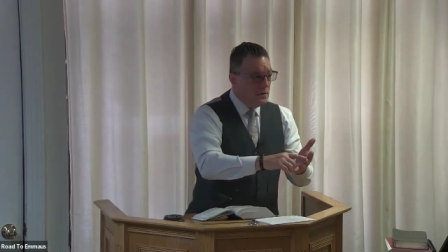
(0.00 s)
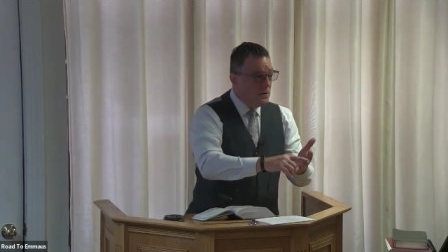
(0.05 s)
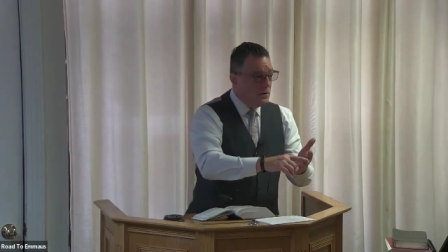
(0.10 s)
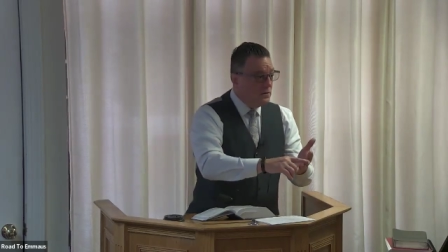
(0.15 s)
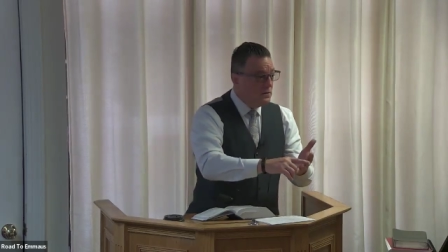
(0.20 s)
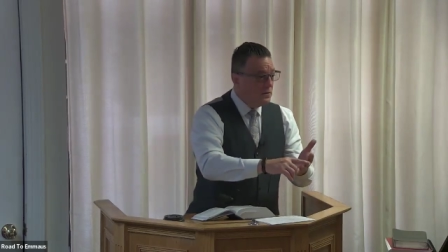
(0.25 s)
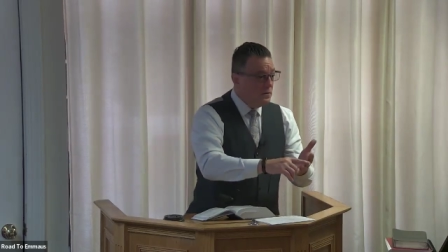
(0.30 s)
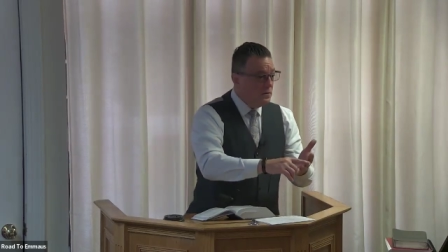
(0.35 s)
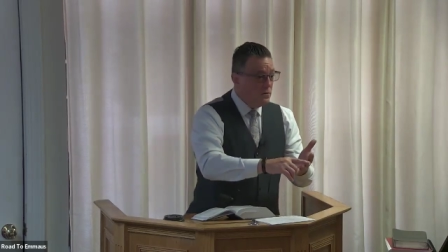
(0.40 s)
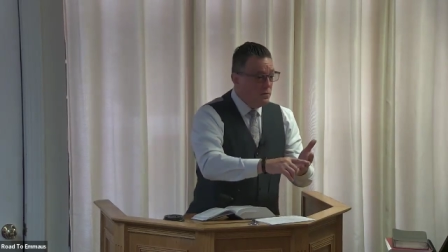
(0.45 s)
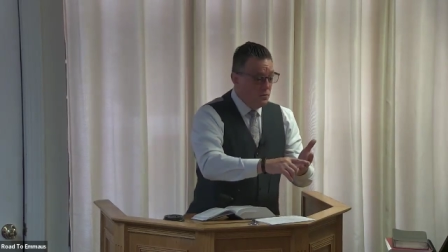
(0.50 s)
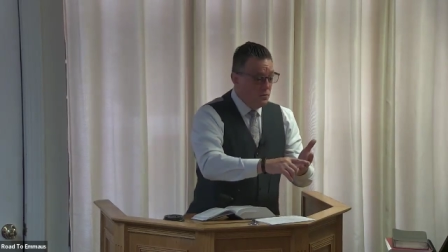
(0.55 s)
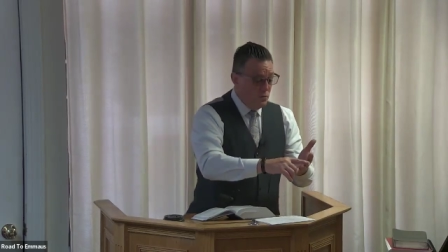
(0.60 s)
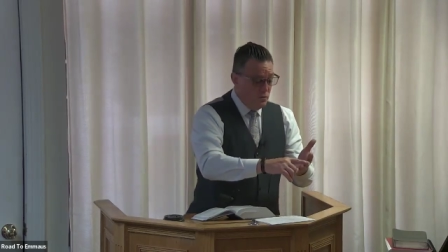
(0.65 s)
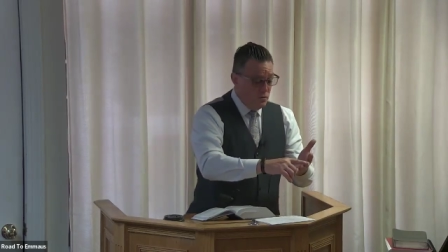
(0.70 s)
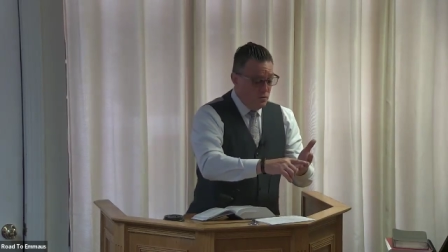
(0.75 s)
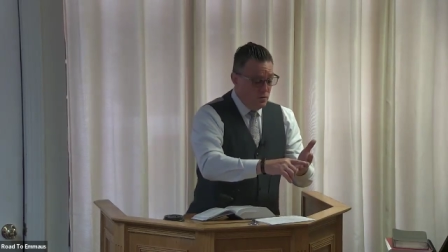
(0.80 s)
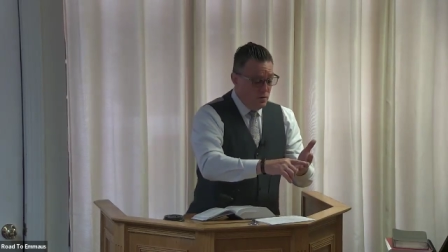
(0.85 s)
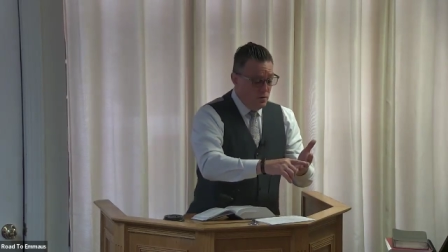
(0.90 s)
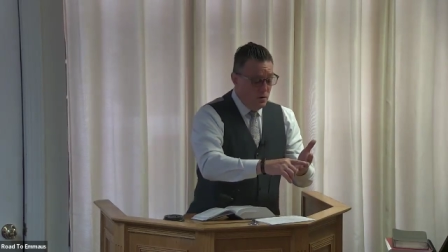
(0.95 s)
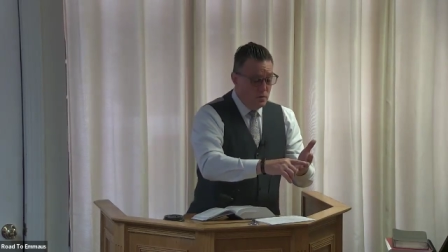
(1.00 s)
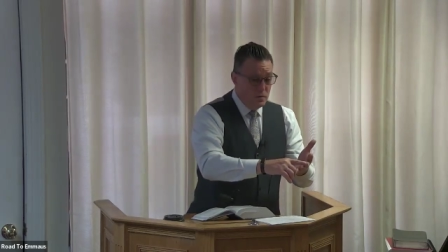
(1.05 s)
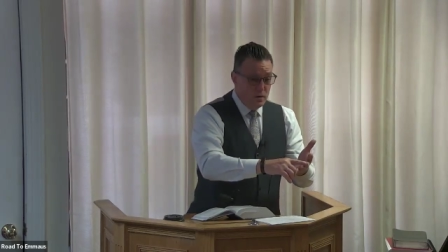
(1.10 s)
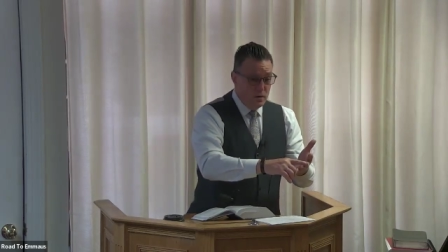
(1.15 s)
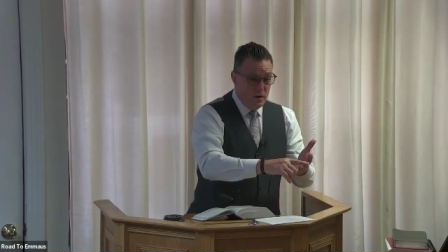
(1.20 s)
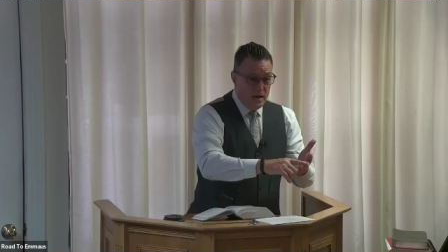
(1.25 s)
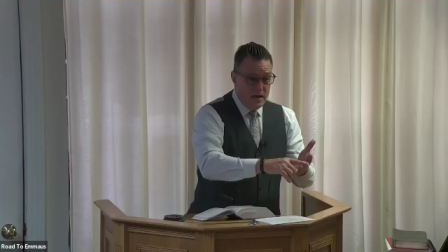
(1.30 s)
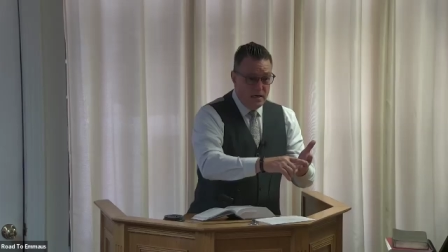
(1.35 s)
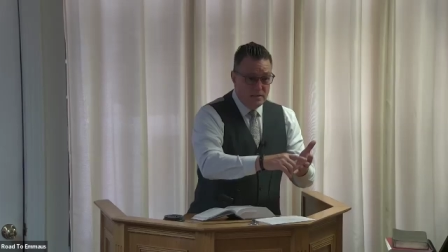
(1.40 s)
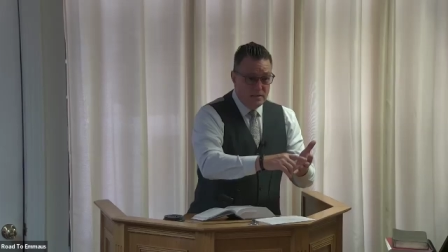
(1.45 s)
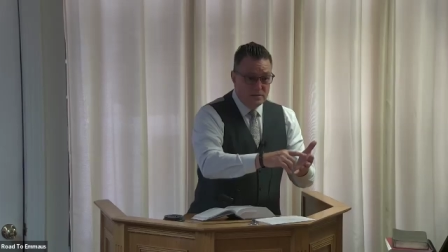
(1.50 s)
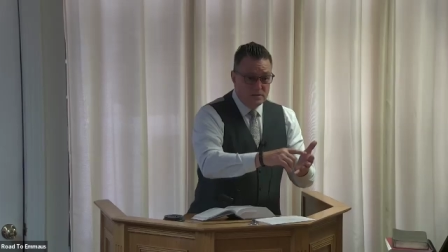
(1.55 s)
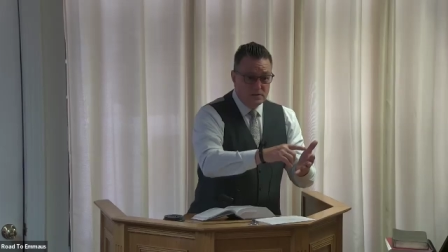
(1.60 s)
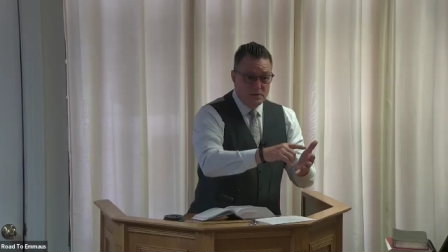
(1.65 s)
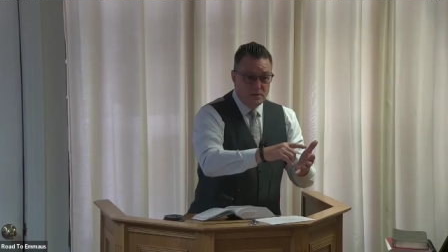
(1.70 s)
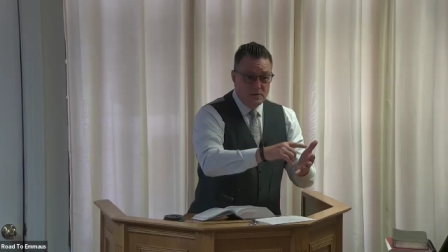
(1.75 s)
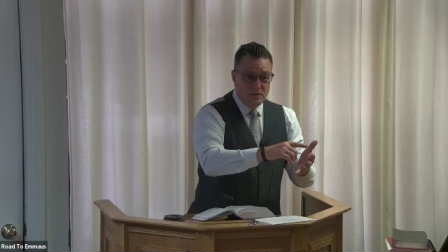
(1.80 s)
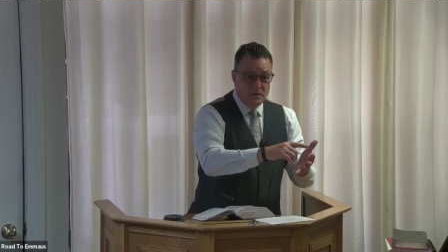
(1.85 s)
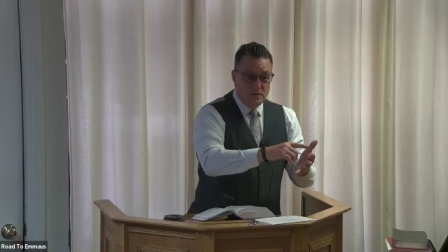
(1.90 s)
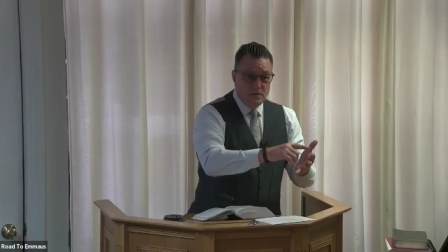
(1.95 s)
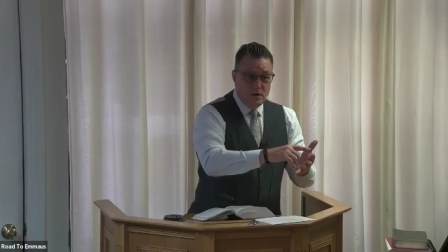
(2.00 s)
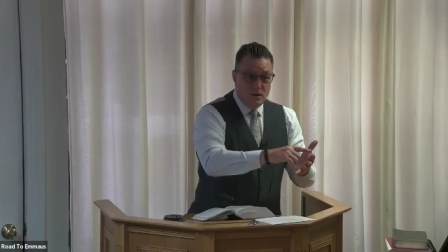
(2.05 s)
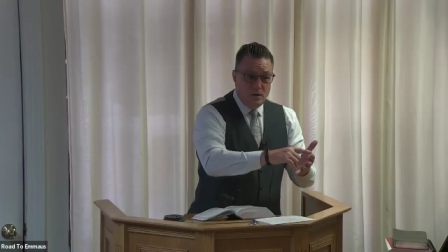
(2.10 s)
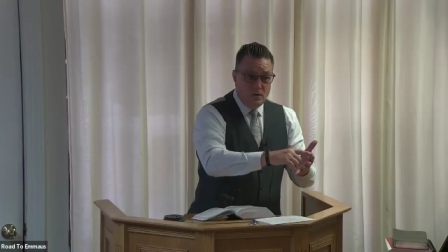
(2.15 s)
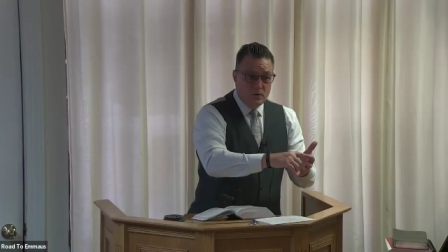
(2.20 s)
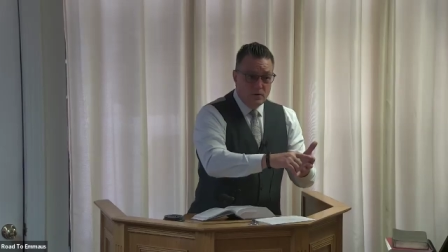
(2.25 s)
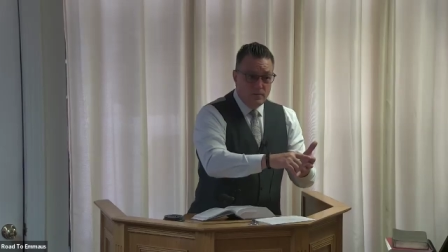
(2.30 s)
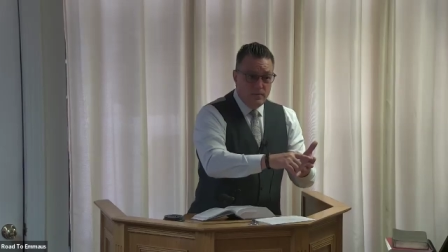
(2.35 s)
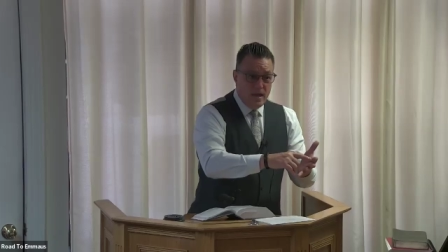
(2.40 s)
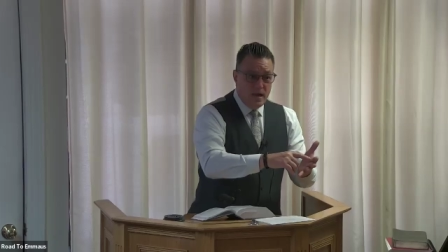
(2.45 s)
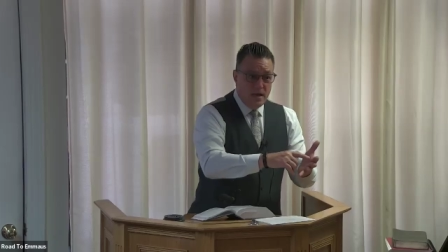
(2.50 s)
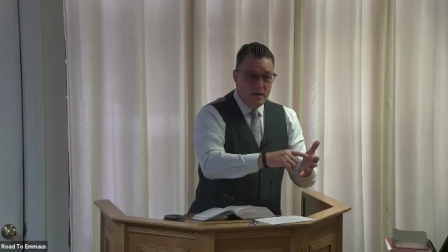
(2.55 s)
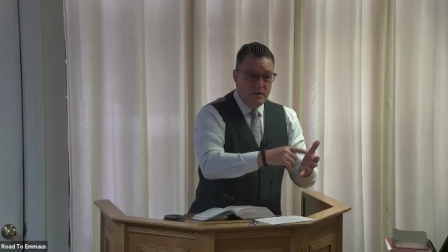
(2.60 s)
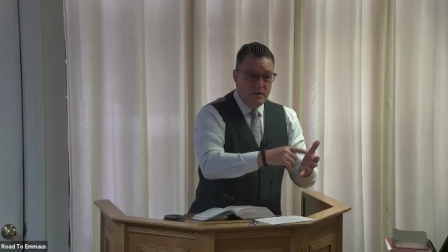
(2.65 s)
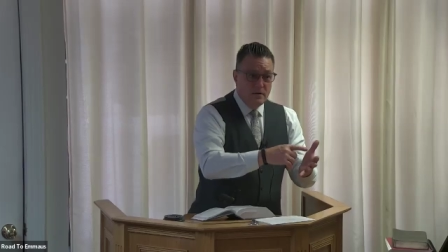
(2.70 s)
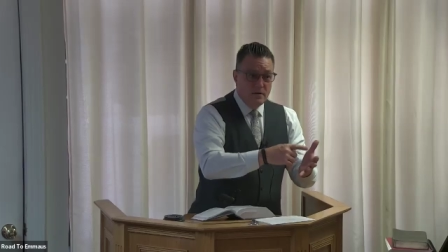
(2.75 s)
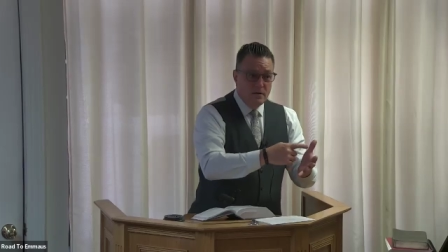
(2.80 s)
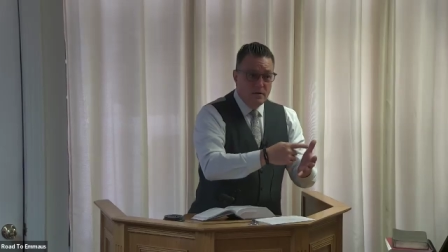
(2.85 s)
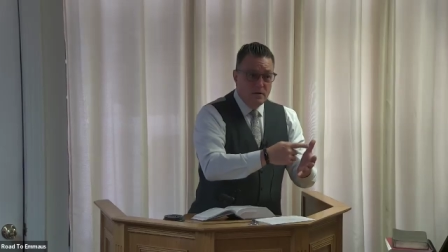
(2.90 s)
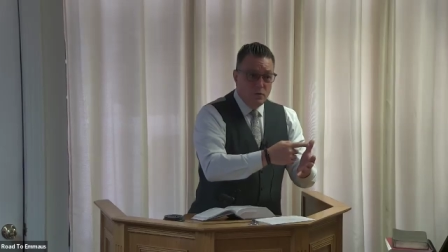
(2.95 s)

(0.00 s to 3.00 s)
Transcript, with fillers: older, older ladies, older men,